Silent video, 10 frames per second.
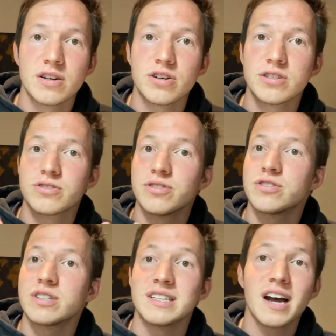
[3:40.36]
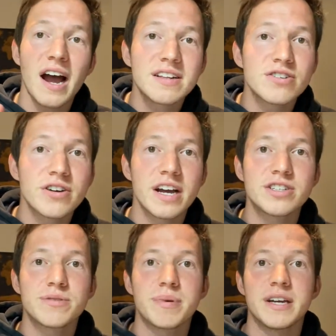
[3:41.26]
So it's entirely
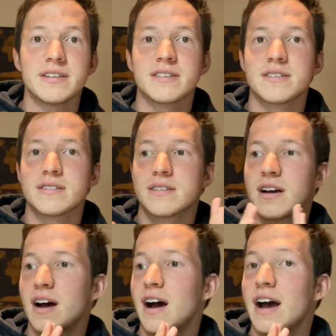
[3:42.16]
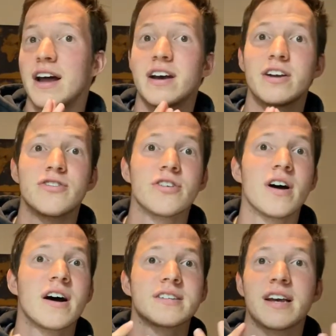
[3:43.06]
donation-based, and I don't
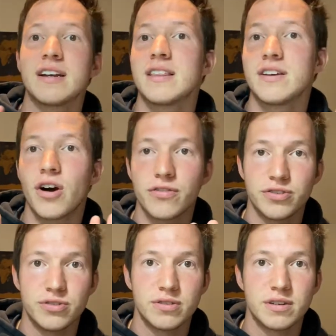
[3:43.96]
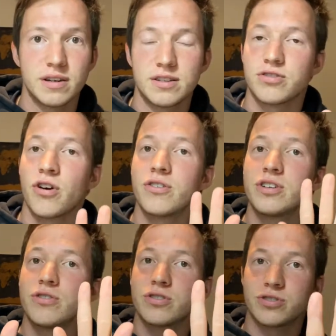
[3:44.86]
ask anything of you. It's totally
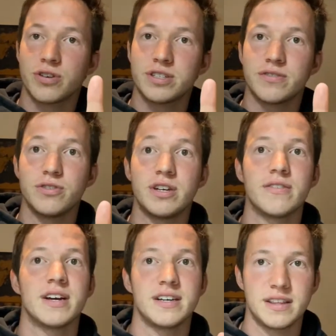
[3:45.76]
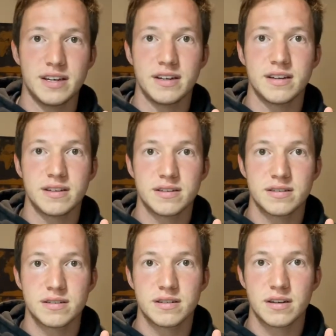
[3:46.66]
your choice if you give anything
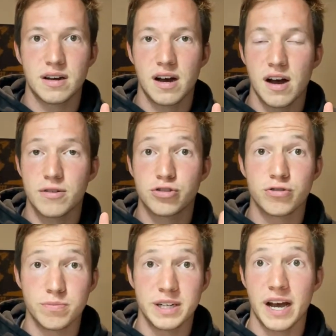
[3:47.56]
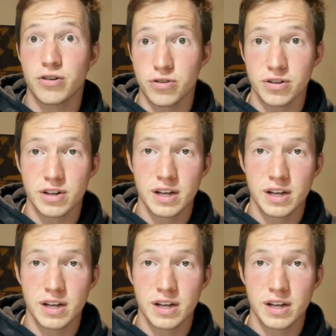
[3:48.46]
to me at all.